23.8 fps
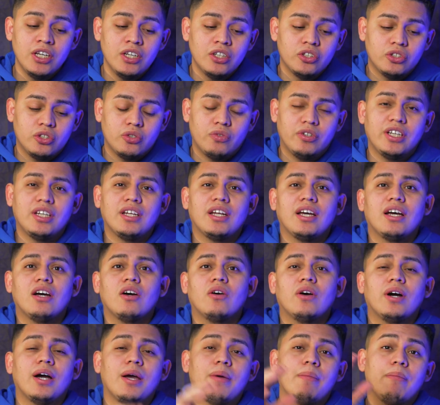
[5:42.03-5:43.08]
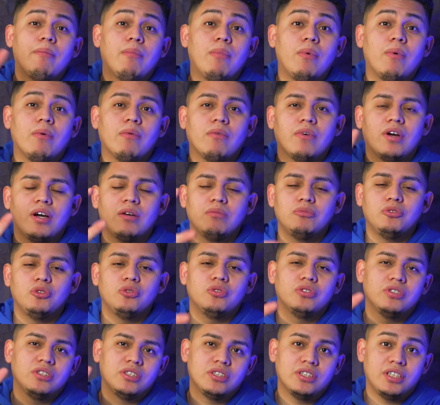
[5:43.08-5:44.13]
So right now I'm
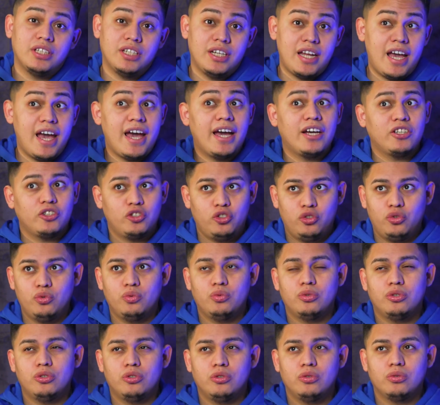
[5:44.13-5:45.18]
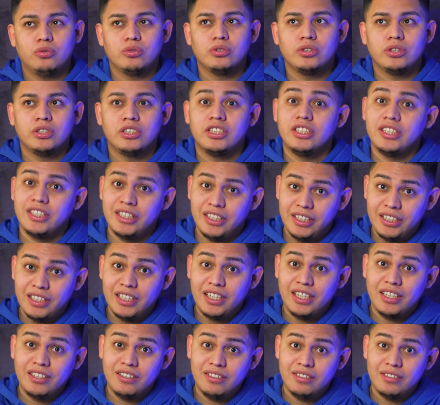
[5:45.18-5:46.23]
using an actual key
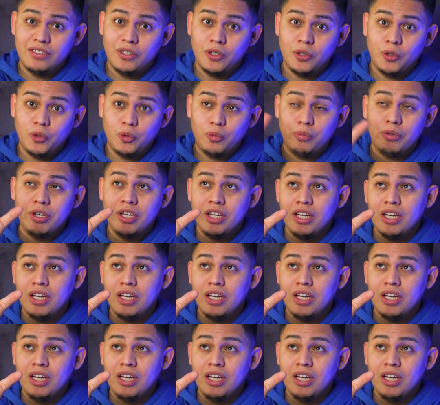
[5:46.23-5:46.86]
light dome